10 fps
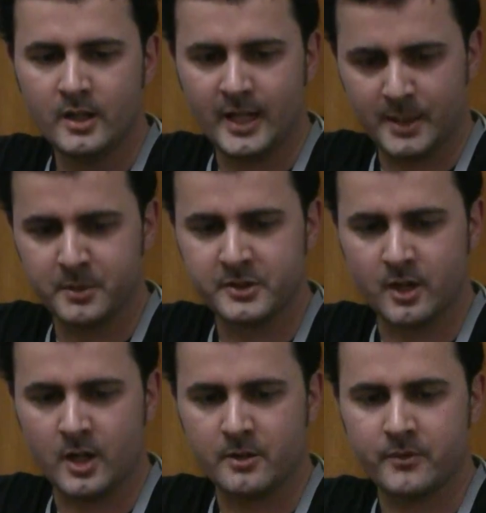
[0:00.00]
An Animals
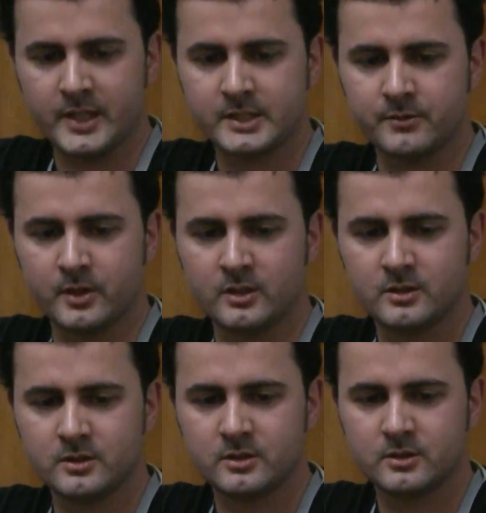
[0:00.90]
and Art
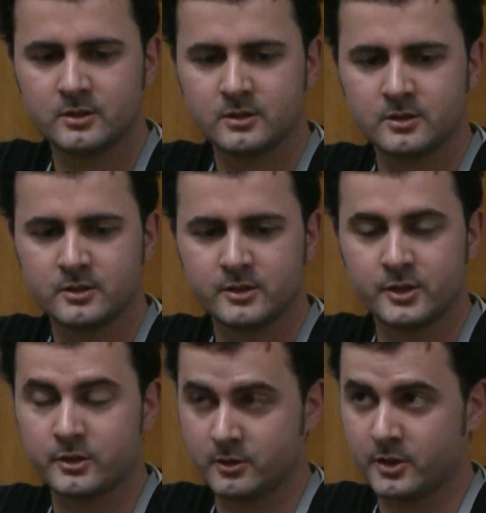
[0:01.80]
Festival.
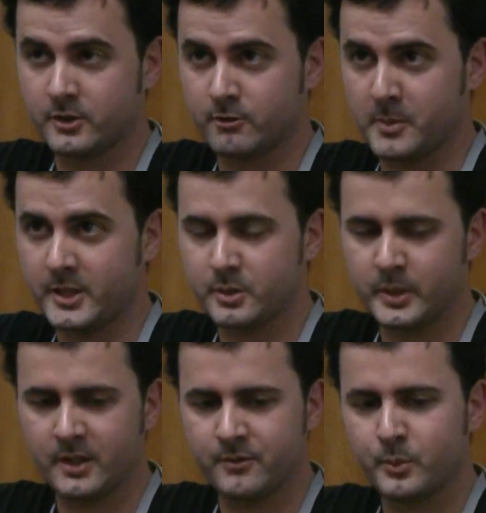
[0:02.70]
Just to remind you,
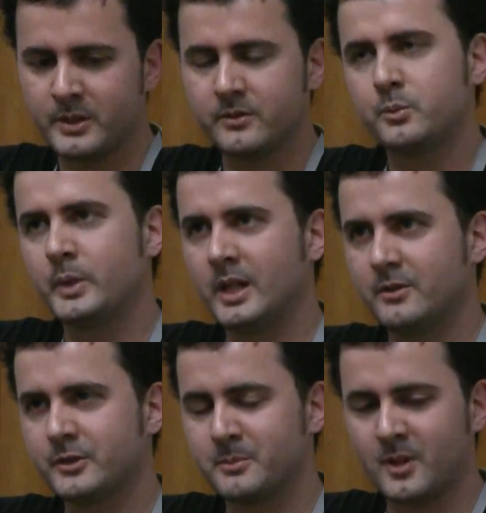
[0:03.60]
we
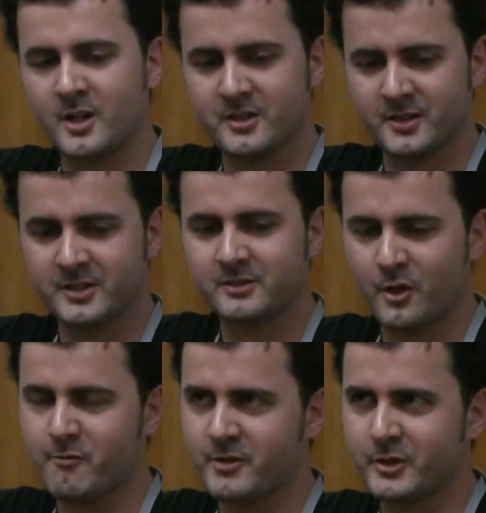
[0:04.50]
have some art at this
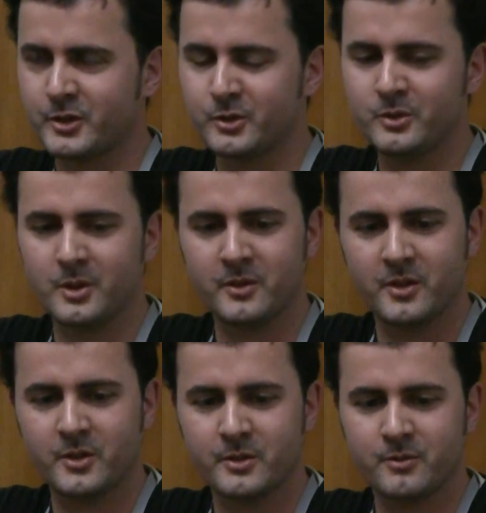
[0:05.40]
conference too, on
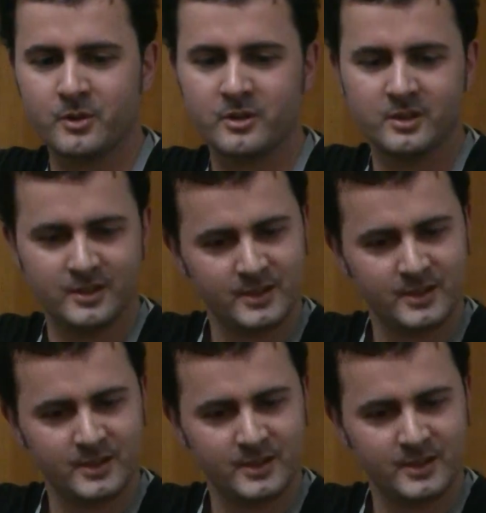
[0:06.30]
the 3rd floor.